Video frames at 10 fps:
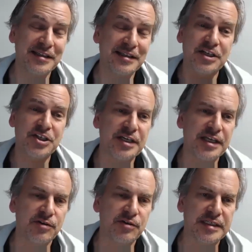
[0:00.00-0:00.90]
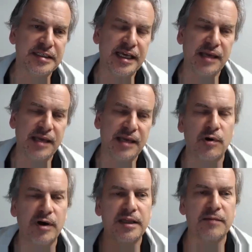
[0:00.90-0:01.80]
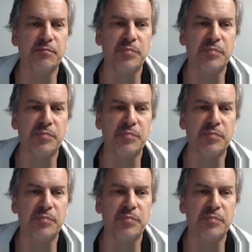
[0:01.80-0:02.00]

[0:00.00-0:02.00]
That's such a dangerous thing, because one of the